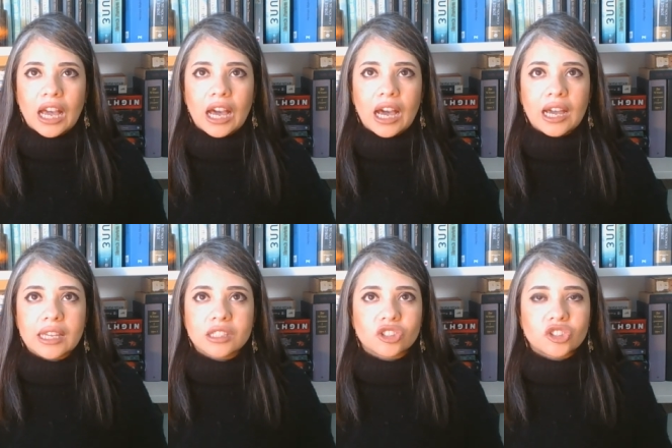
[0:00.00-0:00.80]

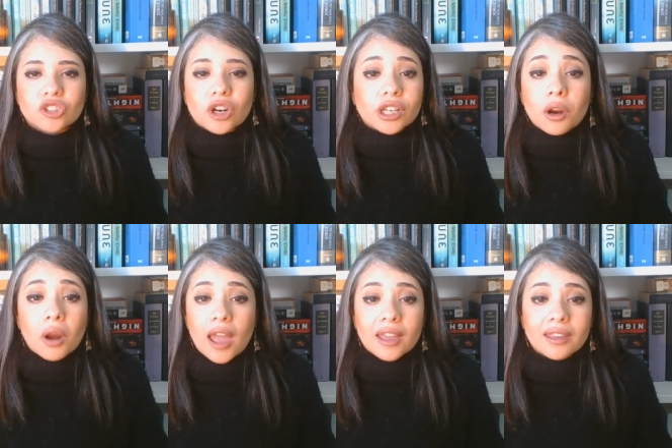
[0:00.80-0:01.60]
I just started
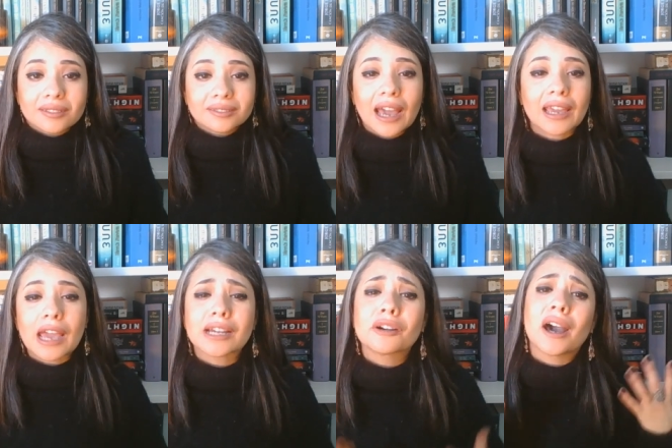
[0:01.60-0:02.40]
crying.
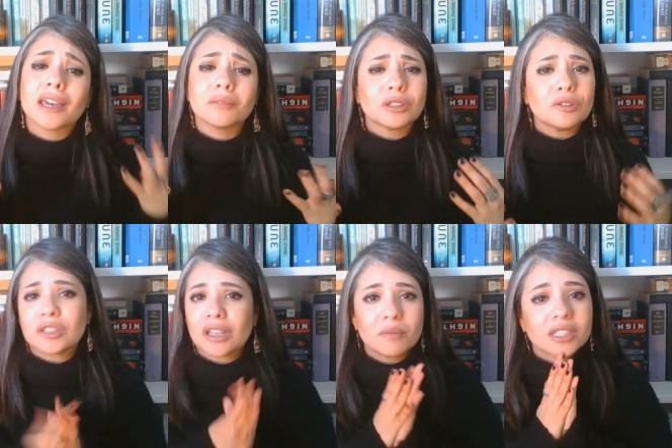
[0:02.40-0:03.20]
I cry in
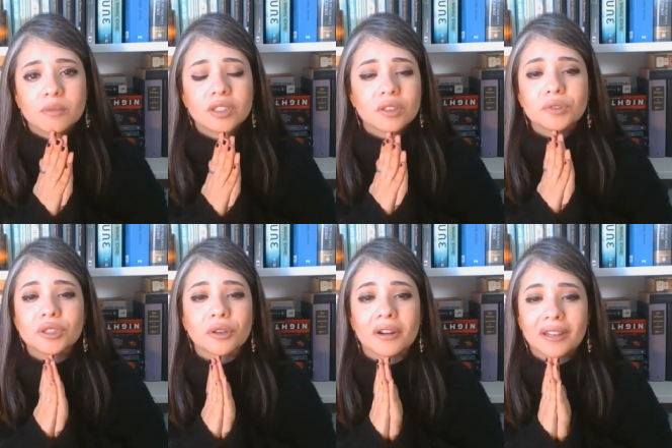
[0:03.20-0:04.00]
museums. I'm so
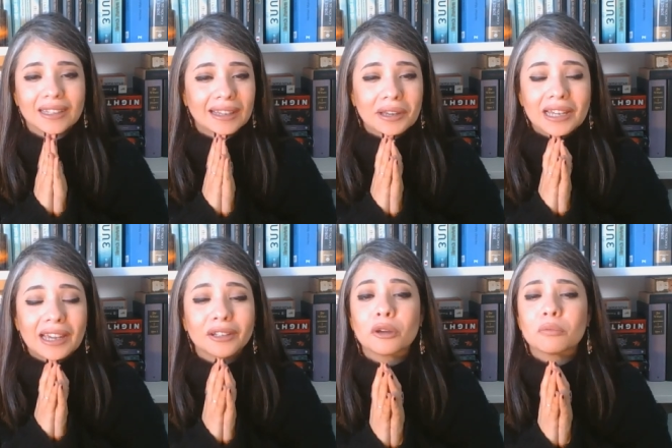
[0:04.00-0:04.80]
sorry. I
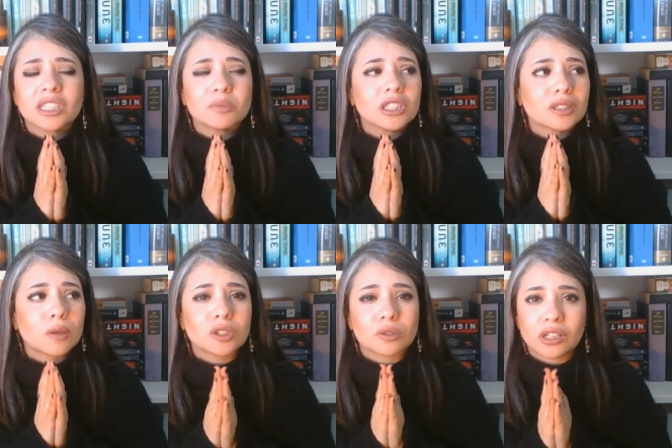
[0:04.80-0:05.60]
know it must be so
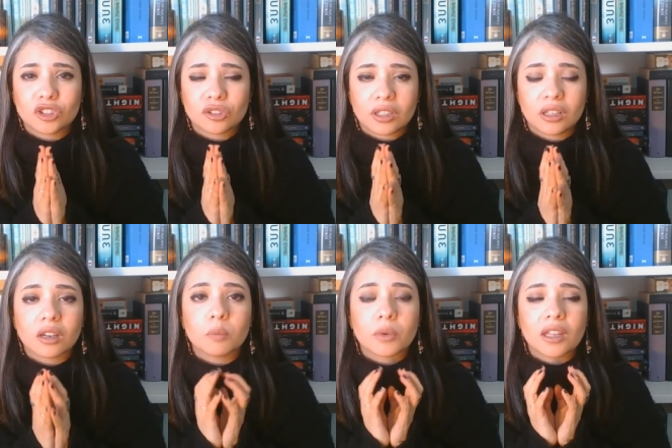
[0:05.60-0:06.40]
strange to
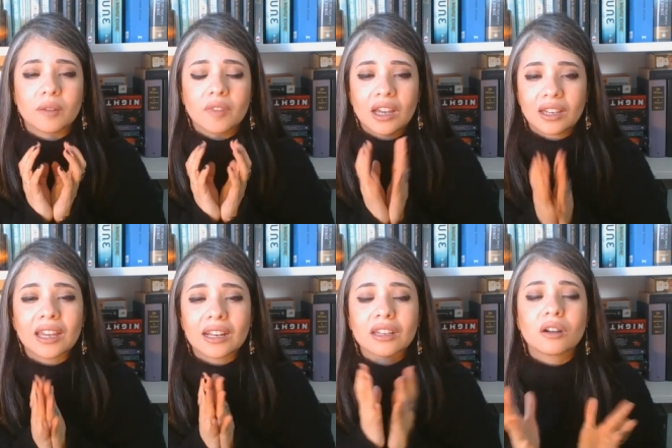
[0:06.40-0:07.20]
hear, but
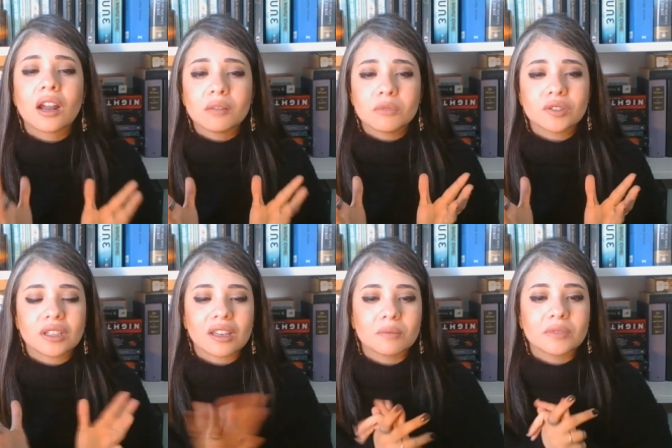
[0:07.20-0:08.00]
again, I cry in
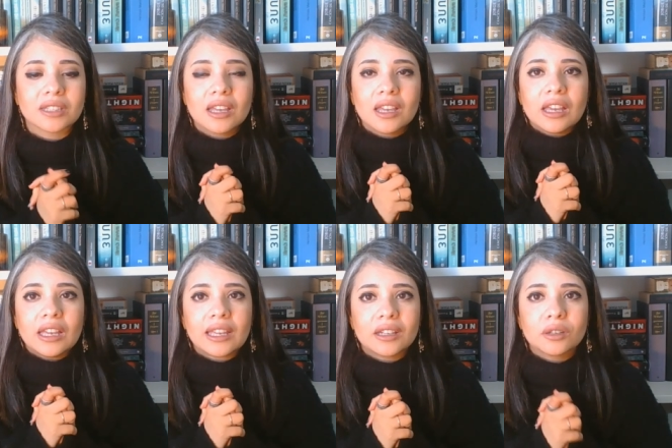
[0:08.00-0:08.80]
museums.
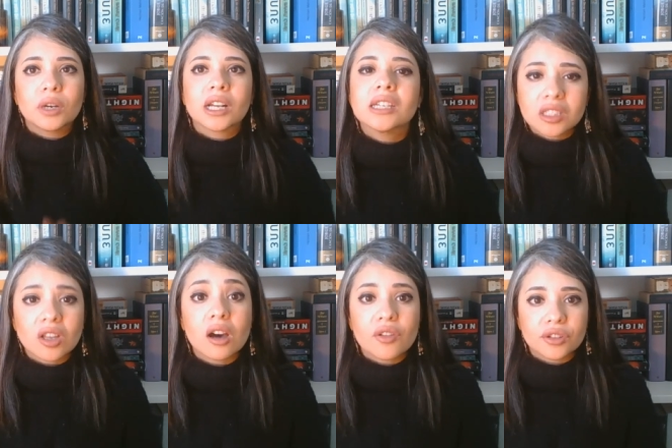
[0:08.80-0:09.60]
And when I
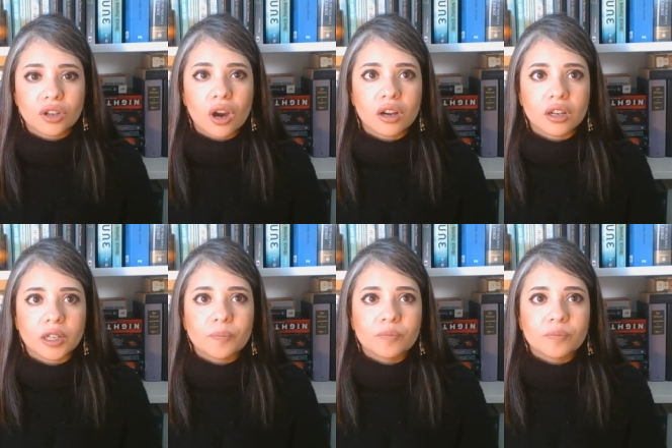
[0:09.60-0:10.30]
saw the dog,